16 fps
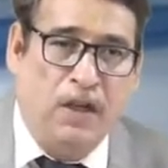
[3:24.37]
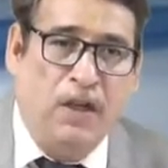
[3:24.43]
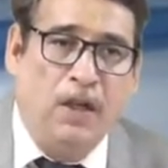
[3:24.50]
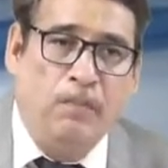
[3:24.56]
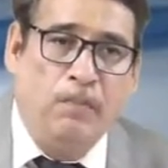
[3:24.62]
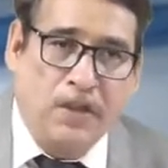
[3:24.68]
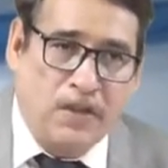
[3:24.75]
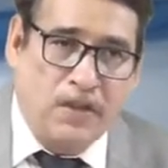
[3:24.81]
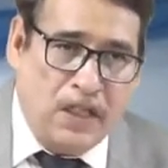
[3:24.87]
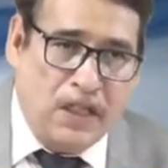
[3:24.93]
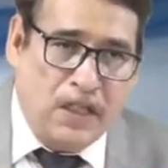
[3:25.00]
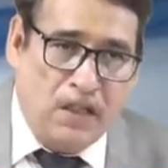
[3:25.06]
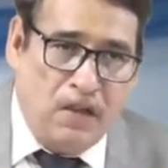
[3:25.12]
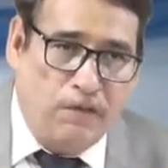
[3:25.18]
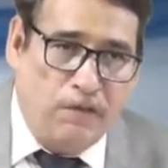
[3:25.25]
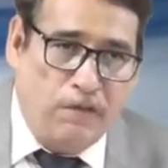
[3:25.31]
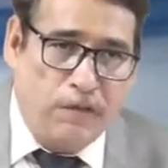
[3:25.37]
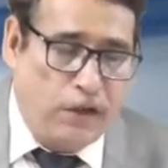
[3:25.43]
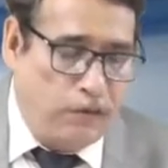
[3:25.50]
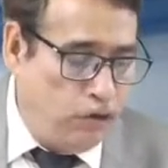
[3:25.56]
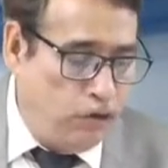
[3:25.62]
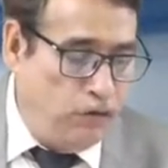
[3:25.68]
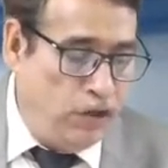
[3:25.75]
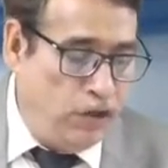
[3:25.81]
But Section
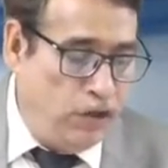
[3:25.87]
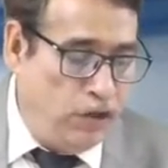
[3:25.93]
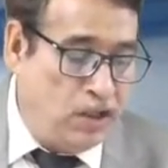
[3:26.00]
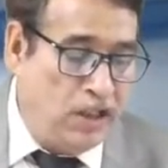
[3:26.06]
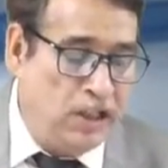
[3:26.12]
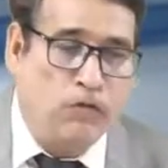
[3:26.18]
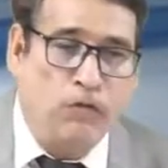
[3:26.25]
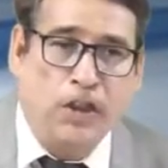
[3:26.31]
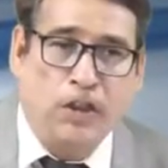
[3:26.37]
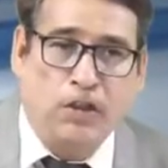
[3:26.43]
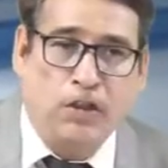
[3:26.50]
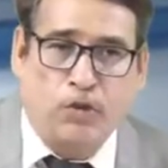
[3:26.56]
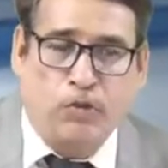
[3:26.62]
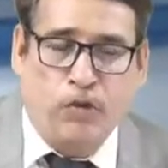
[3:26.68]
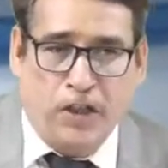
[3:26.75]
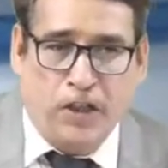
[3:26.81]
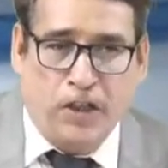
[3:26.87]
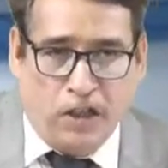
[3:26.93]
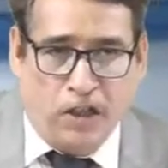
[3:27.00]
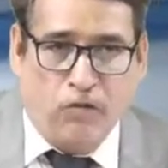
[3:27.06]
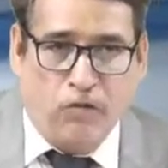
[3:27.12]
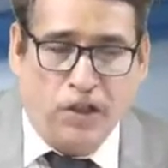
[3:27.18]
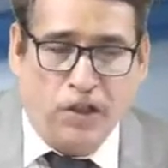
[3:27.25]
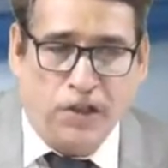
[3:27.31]
54, which deals with sweat
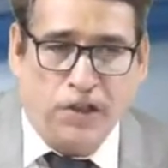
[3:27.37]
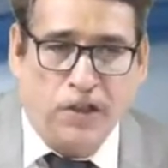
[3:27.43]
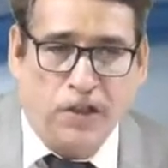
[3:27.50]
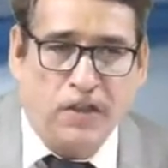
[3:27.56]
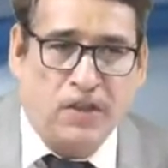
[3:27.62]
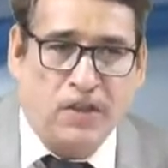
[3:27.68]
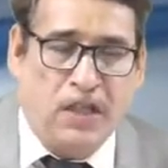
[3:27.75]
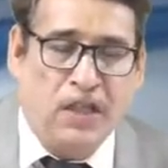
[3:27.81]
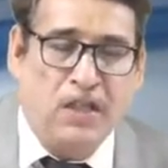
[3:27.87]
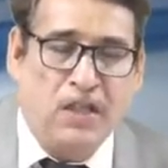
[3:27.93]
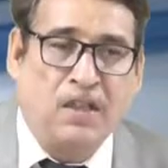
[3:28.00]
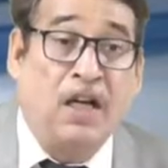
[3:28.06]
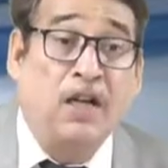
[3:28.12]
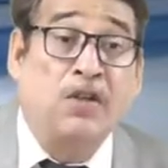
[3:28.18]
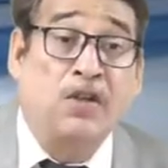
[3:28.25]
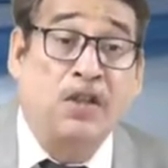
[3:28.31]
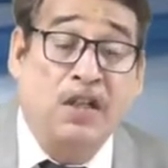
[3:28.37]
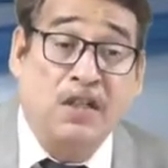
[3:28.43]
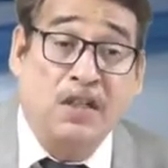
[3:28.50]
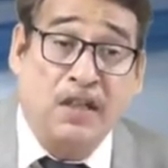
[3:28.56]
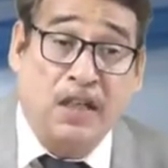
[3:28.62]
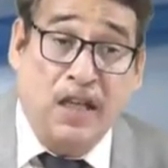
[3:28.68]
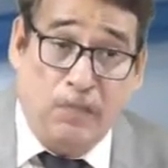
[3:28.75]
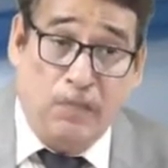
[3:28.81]
equity shares, states that shares
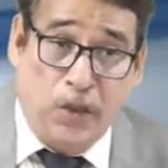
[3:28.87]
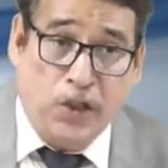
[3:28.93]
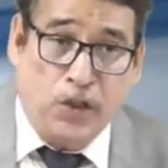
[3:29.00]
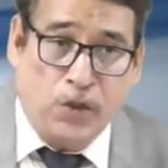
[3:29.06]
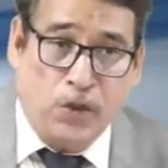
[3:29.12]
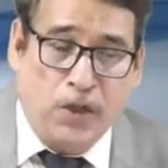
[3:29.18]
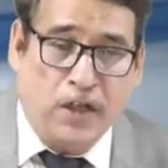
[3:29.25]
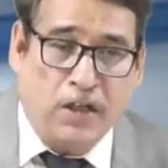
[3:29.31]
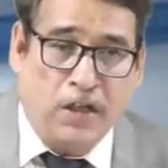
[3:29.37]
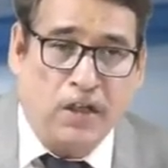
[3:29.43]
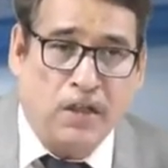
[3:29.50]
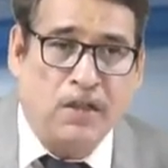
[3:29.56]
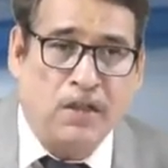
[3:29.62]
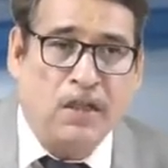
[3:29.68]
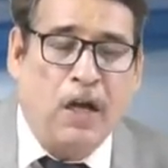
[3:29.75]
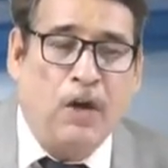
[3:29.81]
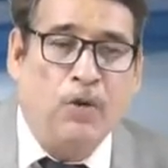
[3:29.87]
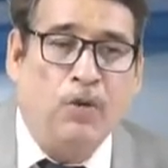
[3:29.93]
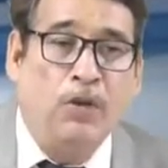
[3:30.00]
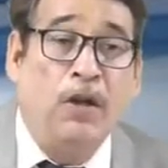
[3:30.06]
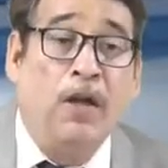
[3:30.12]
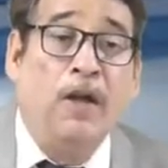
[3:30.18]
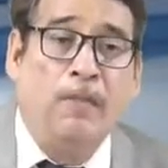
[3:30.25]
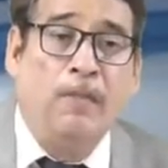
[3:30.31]
can be issued at a discount,
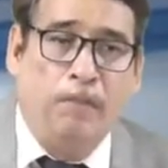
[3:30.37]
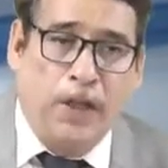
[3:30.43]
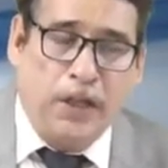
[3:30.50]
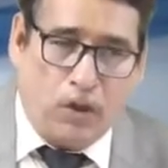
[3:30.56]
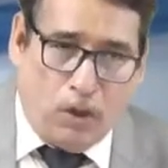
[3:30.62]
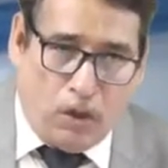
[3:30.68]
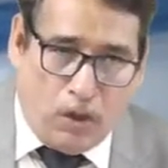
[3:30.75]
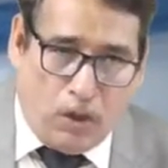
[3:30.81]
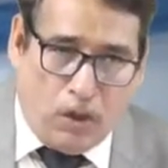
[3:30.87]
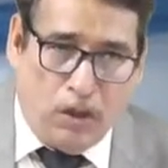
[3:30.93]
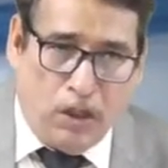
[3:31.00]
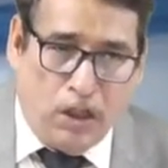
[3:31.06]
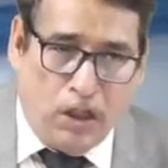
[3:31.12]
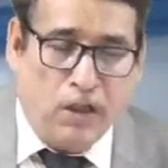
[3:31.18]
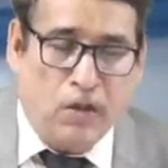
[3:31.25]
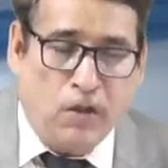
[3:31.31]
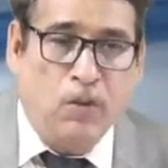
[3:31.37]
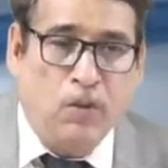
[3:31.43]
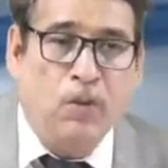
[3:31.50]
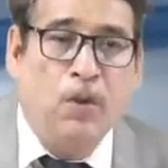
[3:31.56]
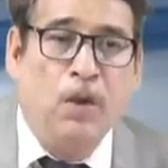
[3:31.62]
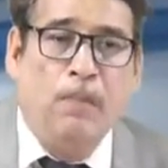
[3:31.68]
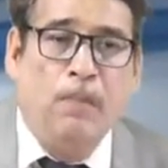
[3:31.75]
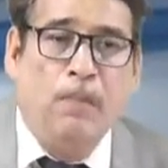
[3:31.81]
but only to
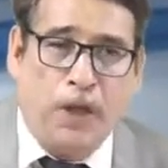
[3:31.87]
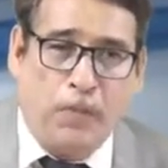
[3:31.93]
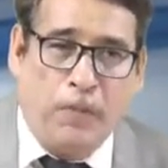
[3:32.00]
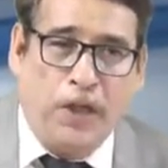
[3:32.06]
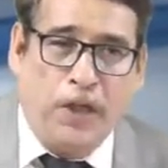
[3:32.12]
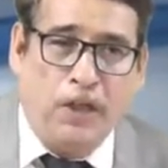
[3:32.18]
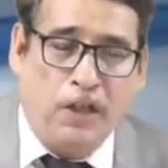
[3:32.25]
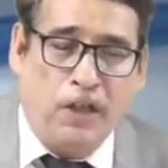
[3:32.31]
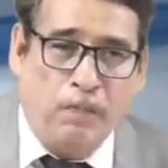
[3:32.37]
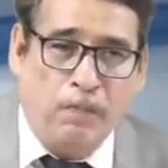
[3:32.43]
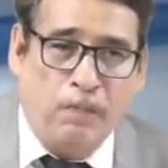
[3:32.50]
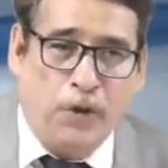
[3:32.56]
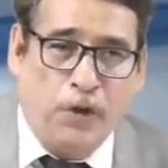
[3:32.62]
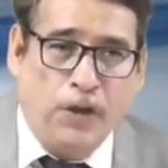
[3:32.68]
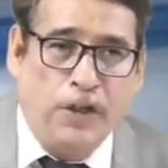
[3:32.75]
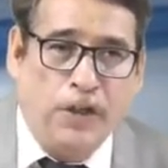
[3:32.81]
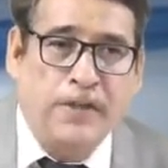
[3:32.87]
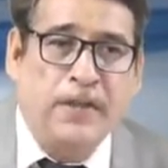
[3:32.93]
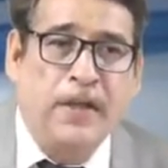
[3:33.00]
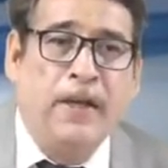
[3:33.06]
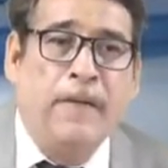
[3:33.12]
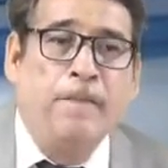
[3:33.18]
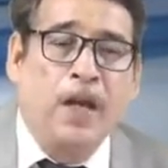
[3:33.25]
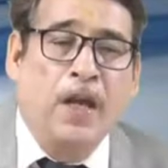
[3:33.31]
permanent
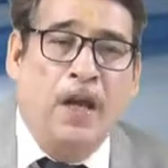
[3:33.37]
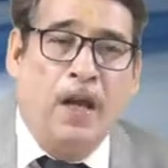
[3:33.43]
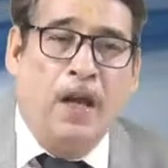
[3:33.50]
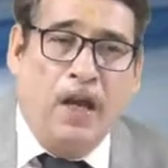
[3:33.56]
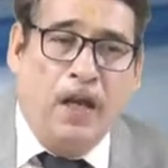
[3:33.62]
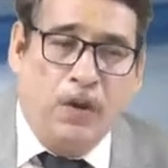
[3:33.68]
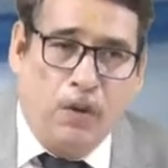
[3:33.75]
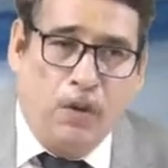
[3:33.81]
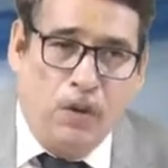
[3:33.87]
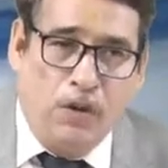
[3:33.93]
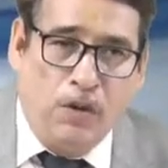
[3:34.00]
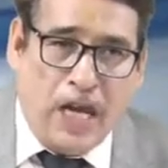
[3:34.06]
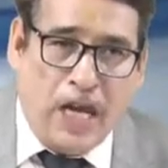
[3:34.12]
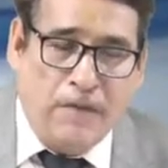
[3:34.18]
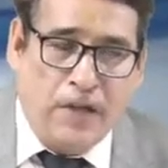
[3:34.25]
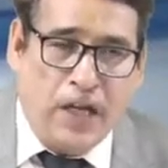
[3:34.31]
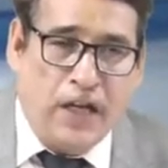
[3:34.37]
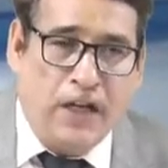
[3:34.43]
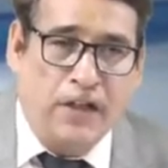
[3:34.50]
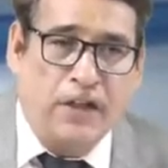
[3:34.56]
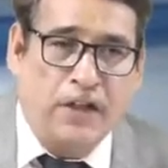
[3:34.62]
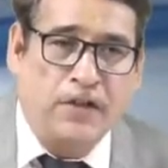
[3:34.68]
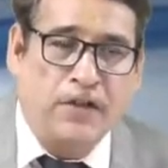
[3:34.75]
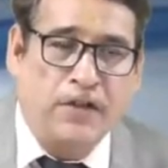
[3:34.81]
employees and whole-time
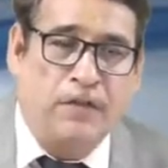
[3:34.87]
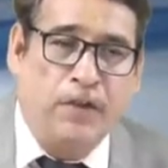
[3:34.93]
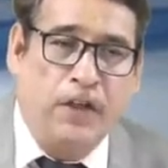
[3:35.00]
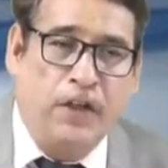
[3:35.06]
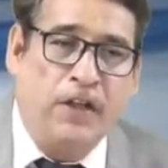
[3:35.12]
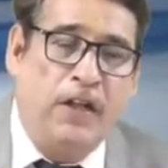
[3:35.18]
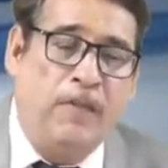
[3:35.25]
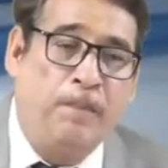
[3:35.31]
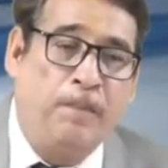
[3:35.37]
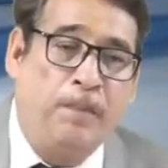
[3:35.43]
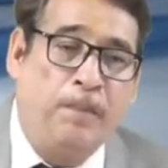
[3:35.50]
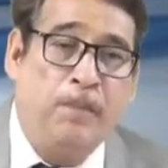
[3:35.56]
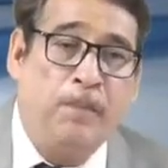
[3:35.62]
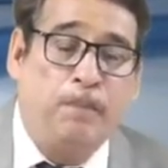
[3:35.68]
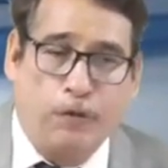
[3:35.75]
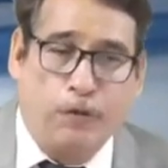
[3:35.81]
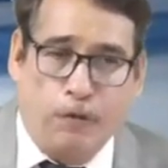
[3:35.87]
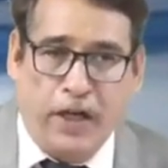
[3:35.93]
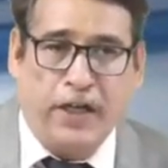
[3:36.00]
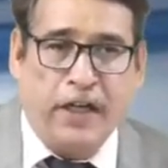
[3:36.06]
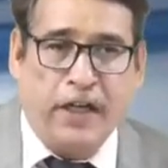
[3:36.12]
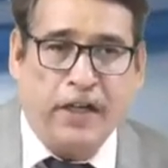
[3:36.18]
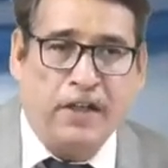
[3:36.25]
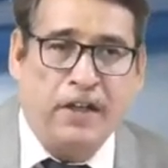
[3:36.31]
directors of the company,
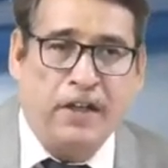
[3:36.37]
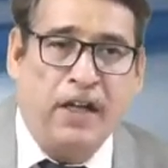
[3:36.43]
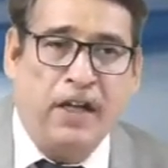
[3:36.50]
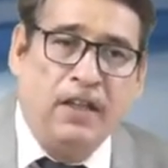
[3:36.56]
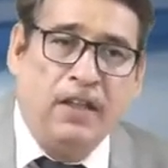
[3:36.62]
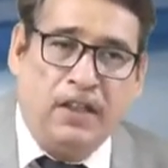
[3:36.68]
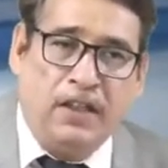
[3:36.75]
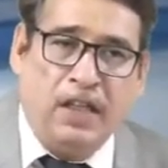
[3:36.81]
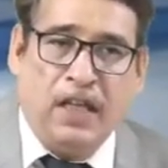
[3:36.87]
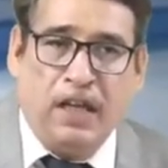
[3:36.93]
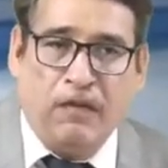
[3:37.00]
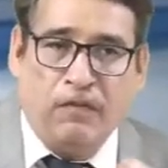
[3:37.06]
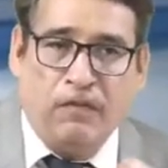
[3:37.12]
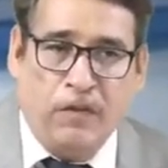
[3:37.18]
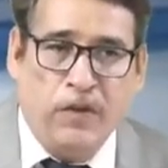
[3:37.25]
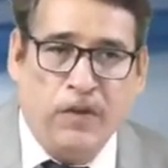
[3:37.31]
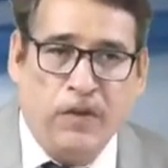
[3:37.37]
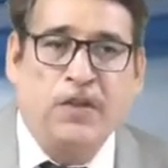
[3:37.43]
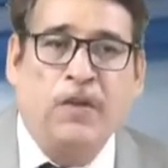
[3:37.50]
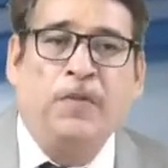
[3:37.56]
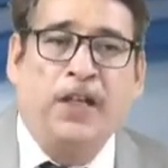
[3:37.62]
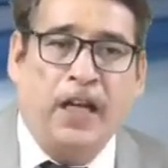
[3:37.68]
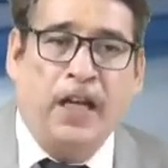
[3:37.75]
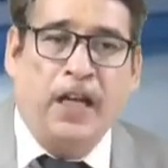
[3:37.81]
provided they have given some
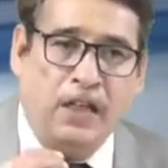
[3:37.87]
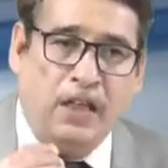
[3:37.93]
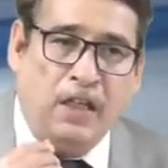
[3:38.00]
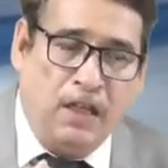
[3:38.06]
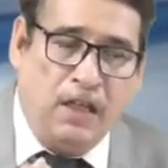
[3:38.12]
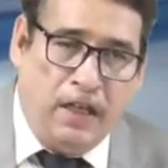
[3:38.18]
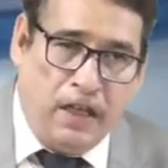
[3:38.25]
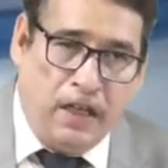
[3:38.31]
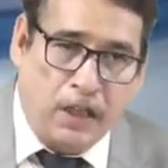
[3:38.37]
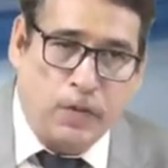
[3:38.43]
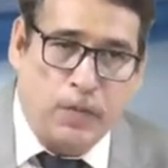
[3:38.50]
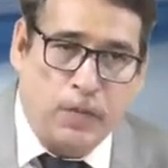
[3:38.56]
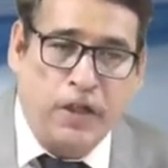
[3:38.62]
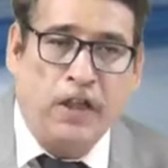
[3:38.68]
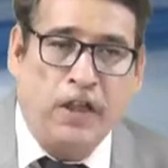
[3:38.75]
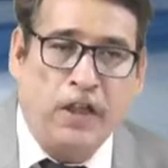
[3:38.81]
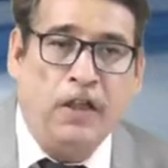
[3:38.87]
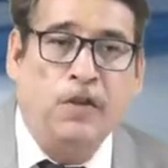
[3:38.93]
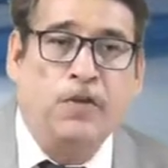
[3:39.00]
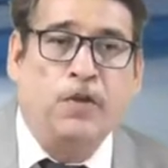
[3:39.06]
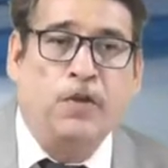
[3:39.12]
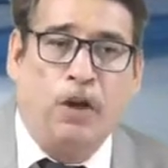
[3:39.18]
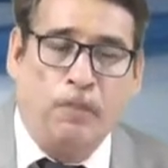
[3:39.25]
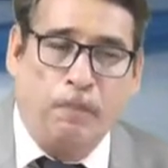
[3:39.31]
technical expertise
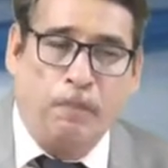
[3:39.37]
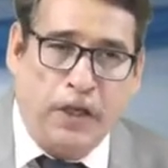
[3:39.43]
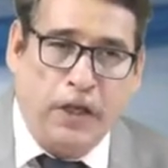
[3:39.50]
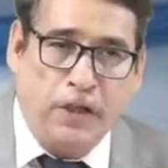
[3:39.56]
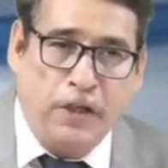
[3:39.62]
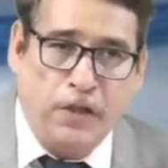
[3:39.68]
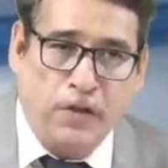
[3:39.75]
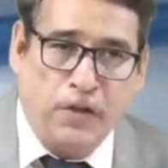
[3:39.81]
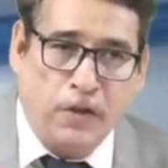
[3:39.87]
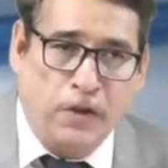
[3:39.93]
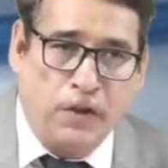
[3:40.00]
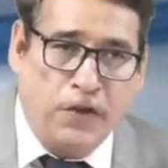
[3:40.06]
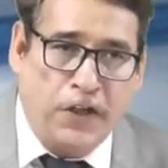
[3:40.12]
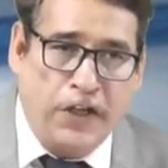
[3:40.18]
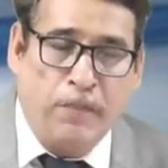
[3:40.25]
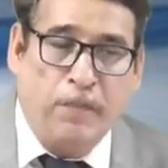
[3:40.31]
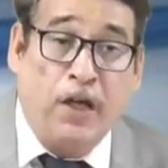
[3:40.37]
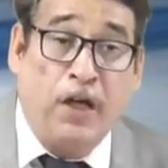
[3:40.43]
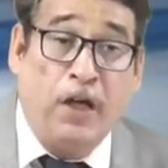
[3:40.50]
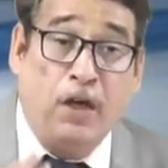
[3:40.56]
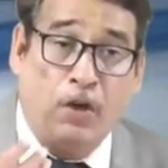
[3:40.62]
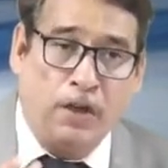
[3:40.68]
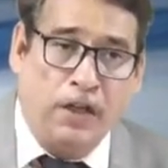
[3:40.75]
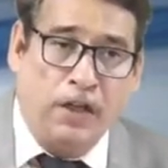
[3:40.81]
or patents or trademark
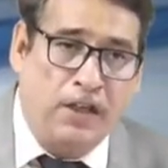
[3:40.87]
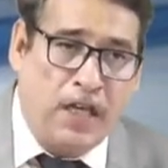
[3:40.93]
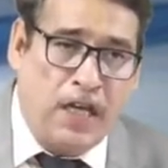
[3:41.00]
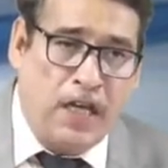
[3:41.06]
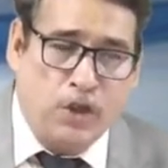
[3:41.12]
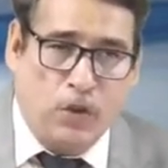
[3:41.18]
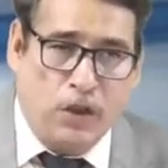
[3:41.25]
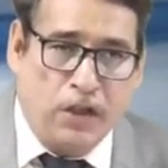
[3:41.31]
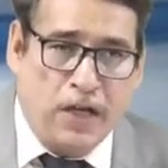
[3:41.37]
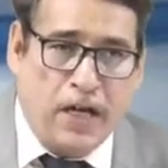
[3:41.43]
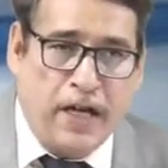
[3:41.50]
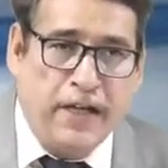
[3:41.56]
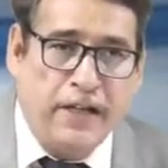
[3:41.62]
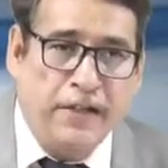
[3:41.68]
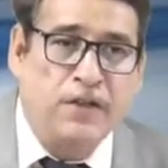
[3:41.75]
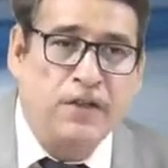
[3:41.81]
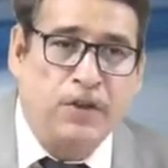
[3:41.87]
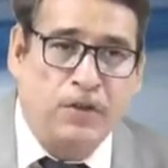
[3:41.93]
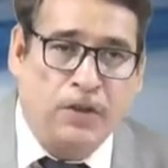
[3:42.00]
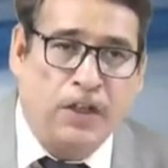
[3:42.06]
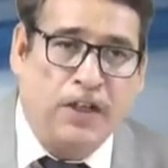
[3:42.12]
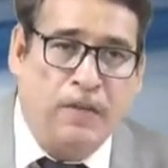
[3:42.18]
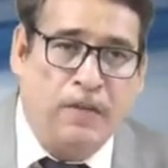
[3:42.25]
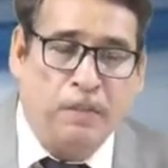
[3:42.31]
or intellectual rights to the
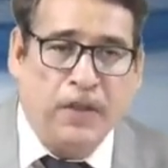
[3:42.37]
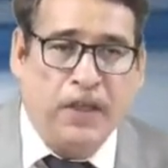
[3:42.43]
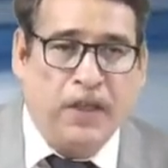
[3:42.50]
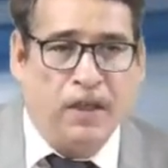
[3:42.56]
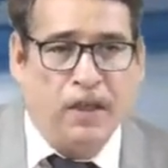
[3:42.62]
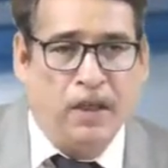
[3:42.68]
company.